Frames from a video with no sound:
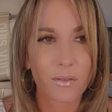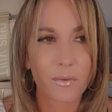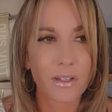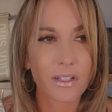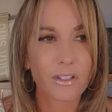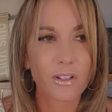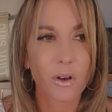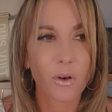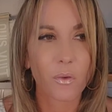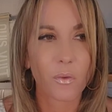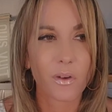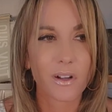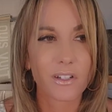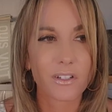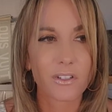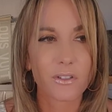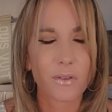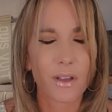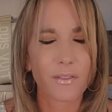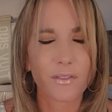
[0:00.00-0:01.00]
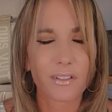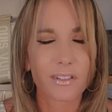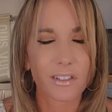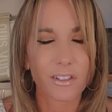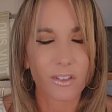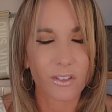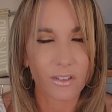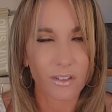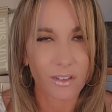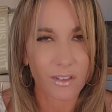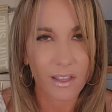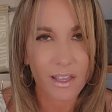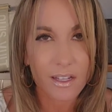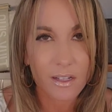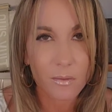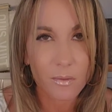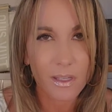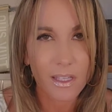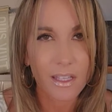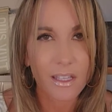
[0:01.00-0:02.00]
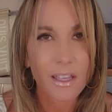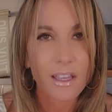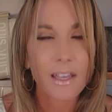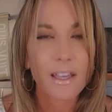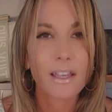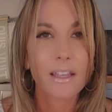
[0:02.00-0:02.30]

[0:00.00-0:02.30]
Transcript: We don't want to ever listen to the enemy.